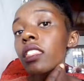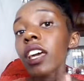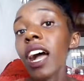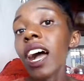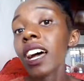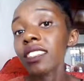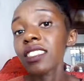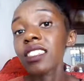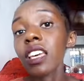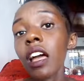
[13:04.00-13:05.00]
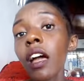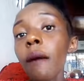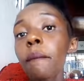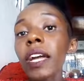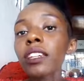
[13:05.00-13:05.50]
the hands
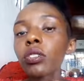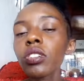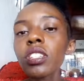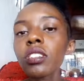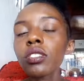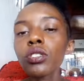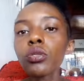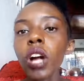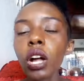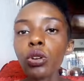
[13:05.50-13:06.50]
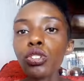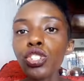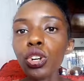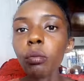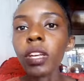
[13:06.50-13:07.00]
might not do a good
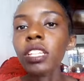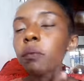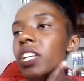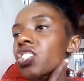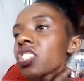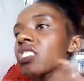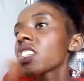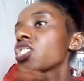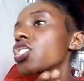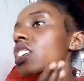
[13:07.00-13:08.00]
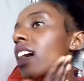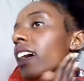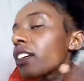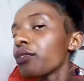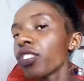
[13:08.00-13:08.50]
job. It might just shear
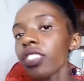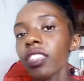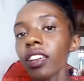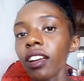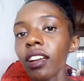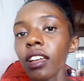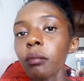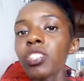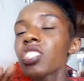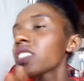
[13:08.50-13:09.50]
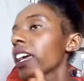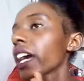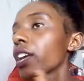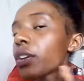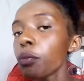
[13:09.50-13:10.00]
everything, might just like
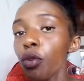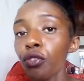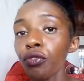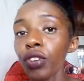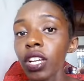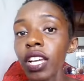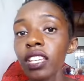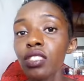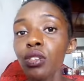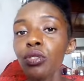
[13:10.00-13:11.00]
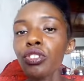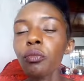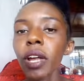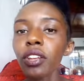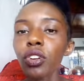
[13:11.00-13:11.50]
remove, so you
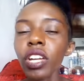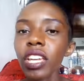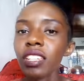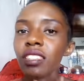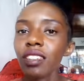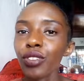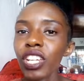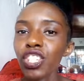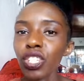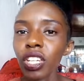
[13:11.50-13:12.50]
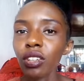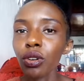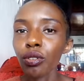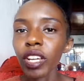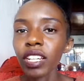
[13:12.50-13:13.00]
might not get the right shade
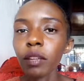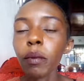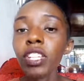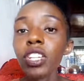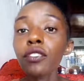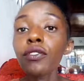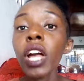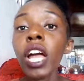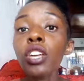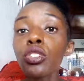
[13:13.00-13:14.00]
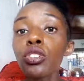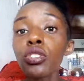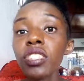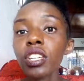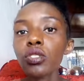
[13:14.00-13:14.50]
correctly. But if you
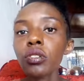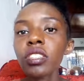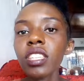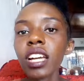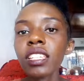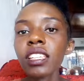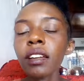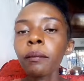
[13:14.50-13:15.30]
use the tools that